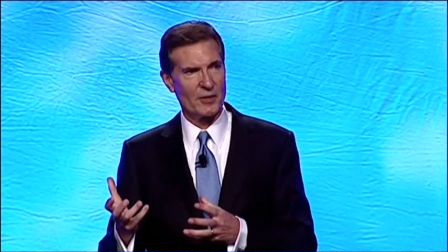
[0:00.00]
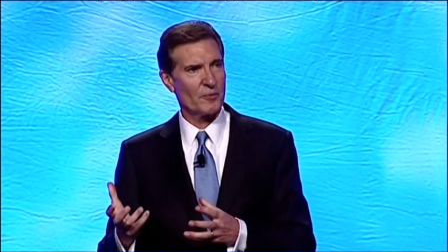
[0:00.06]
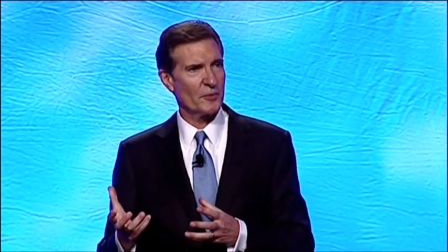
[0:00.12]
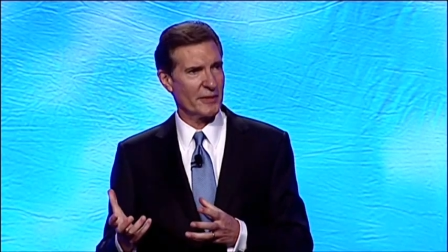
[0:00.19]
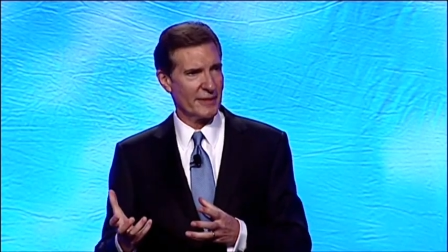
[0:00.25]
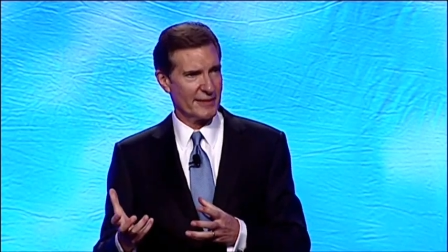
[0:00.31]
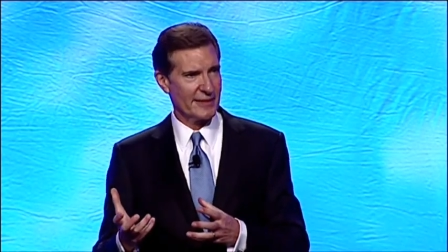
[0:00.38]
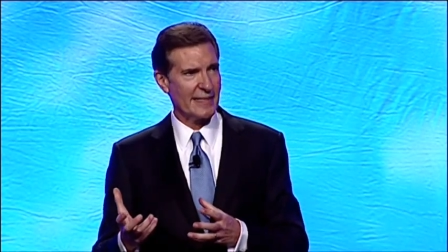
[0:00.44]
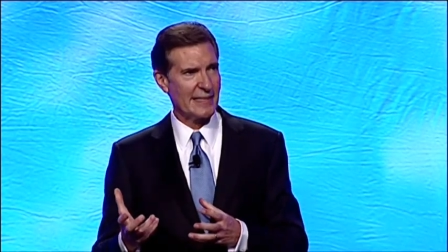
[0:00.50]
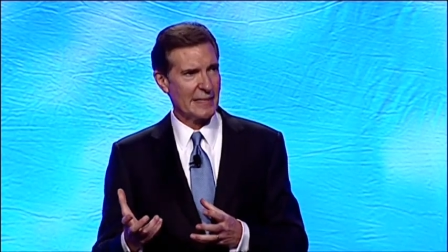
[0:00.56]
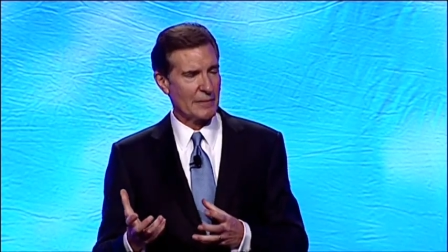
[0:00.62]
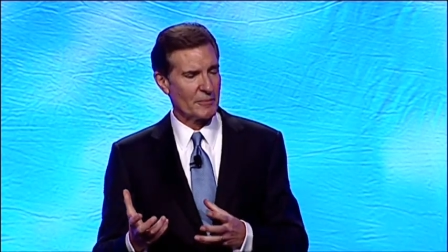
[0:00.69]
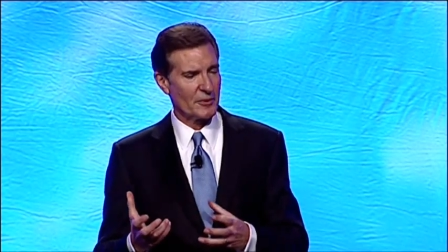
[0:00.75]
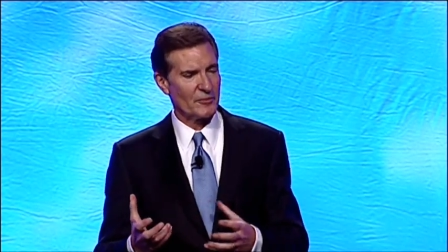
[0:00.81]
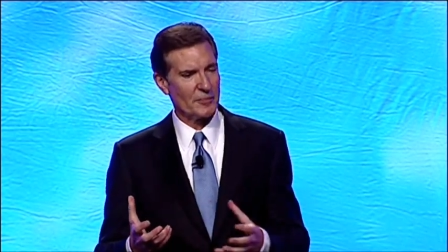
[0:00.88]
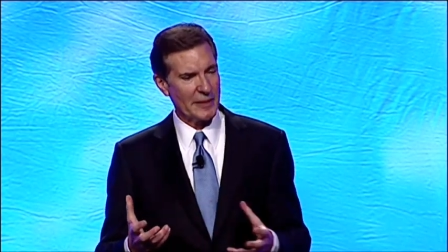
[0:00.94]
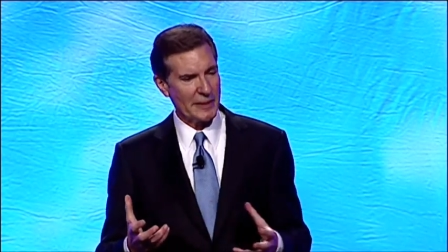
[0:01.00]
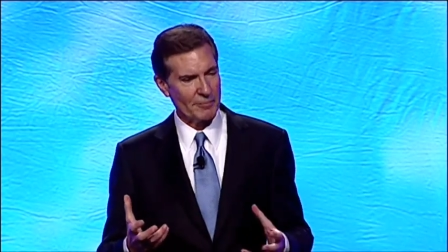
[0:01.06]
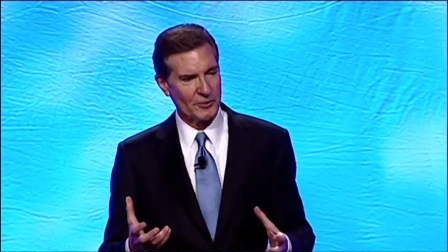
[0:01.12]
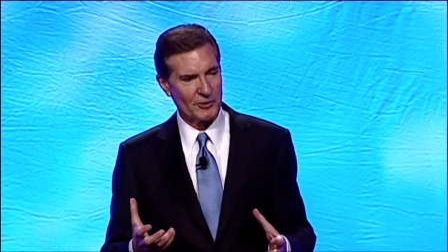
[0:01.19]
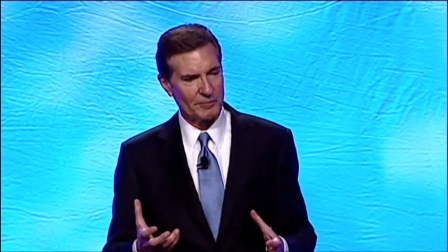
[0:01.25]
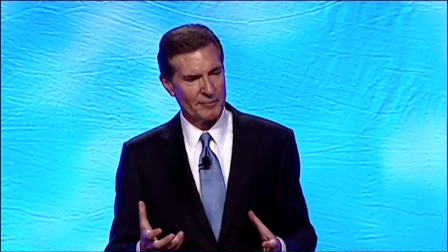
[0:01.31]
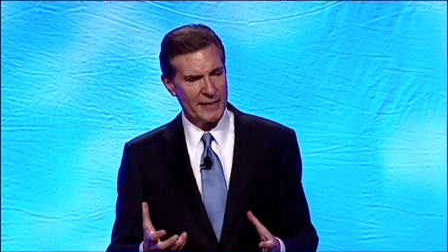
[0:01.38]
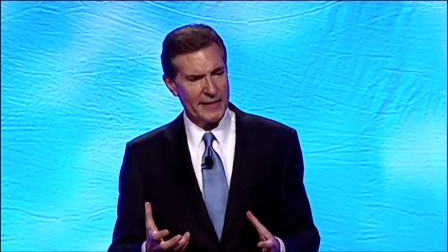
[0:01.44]
with a team of
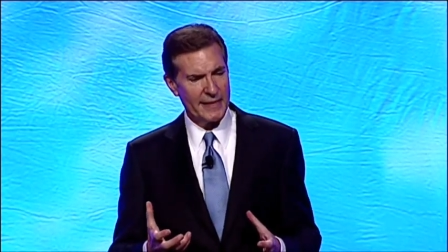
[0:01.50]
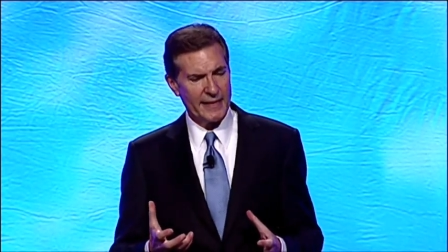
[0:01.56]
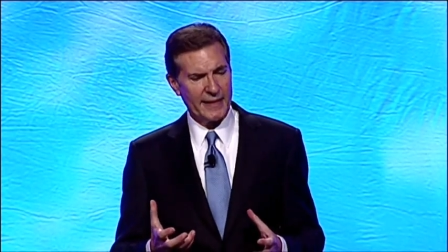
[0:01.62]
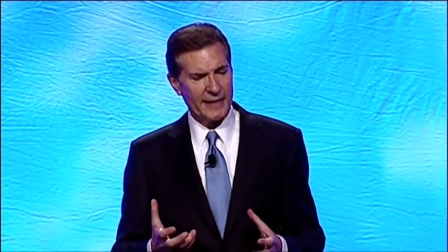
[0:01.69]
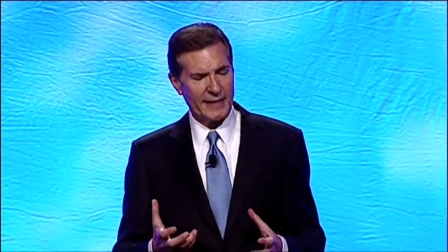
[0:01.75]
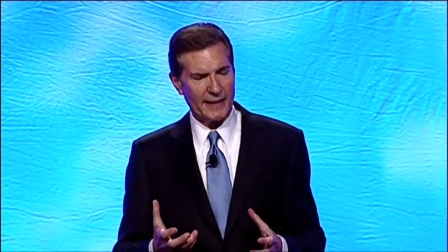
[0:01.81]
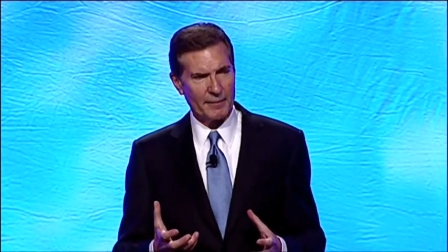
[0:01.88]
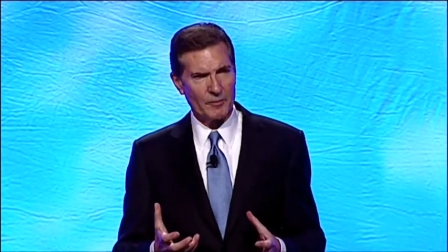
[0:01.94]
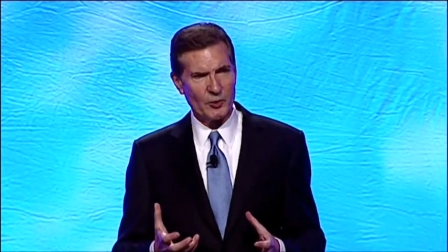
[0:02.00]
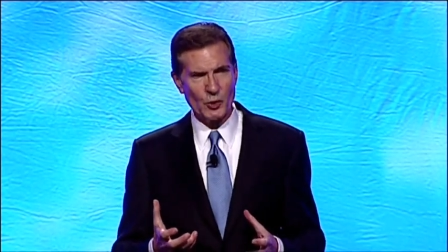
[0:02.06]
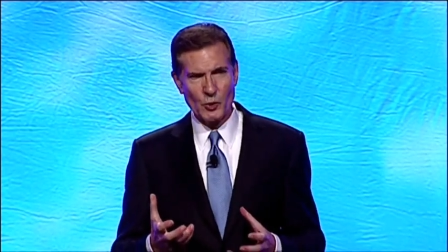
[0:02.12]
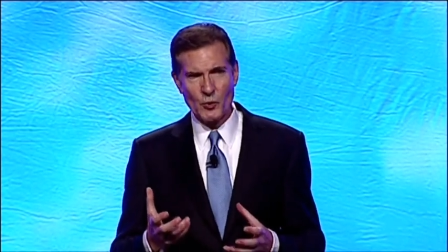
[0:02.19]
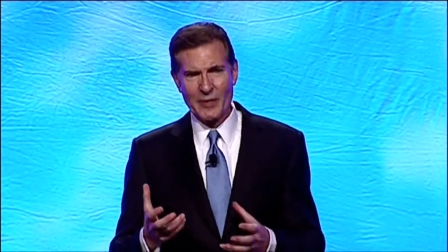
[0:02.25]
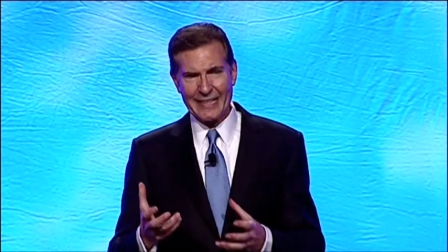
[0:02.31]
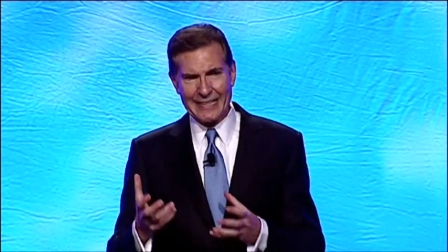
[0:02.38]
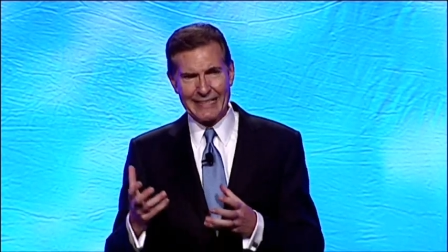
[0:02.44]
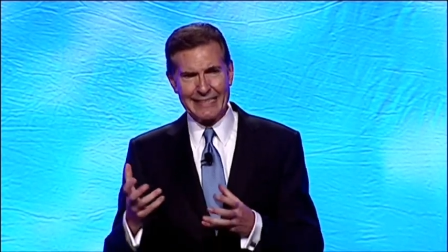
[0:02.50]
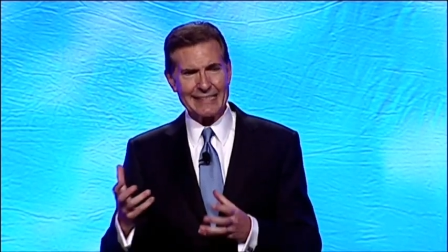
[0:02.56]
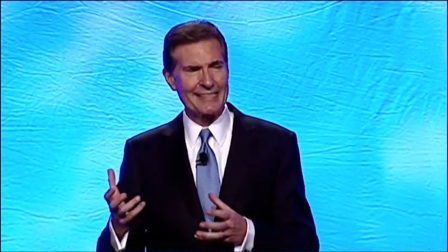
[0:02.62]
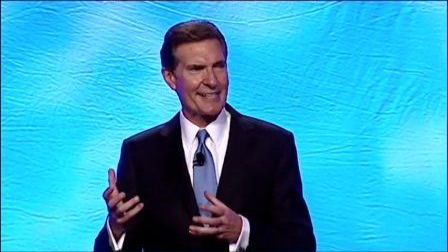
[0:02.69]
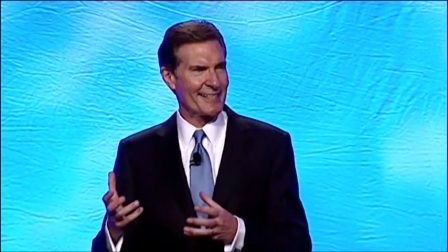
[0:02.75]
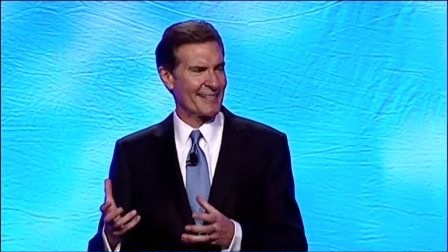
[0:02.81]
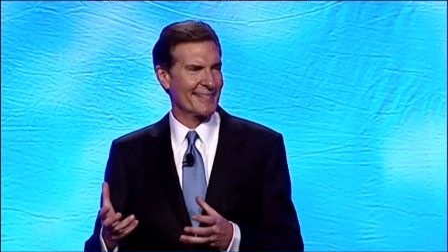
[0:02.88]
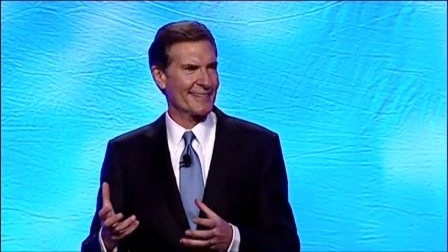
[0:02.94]
people who
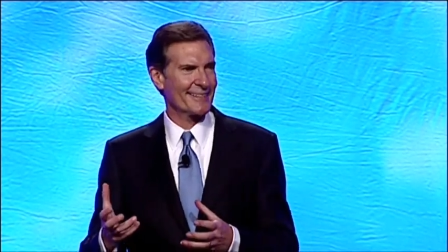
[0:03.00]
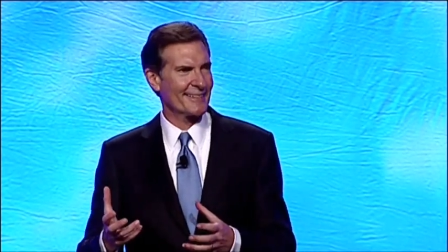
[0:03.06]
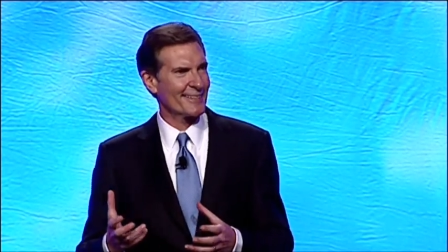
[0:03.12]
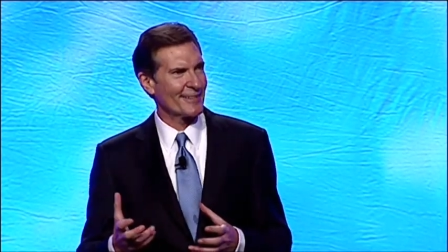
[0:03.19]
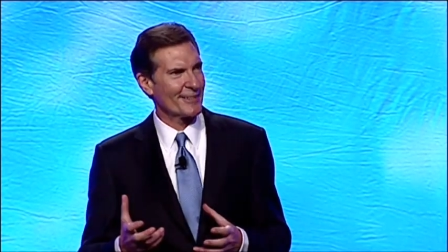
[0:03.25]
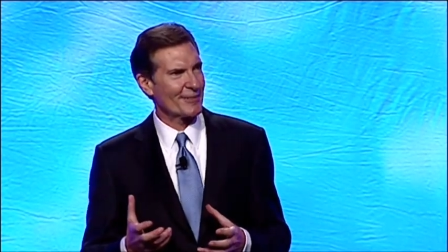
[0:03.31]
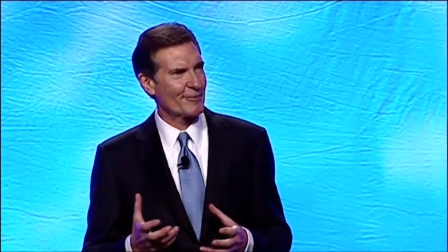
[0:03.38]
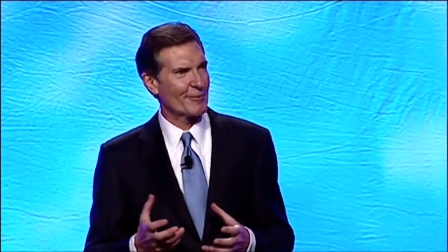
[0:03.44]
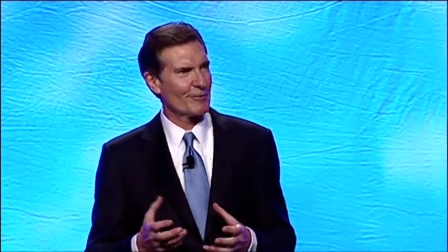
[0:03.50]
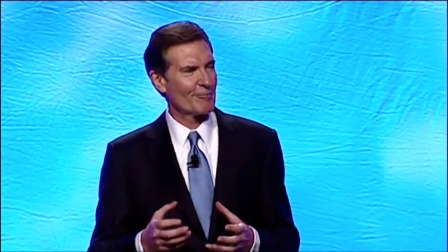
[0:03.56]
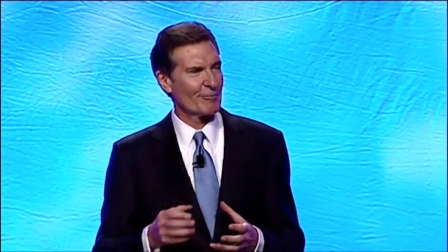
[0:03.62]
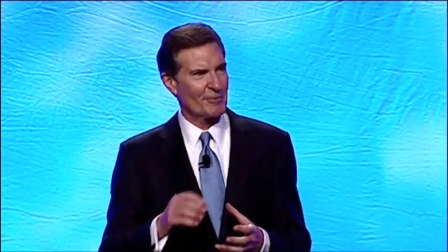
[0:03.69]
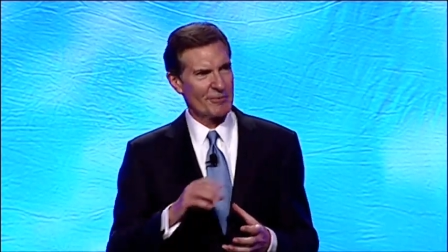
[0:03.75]
inside of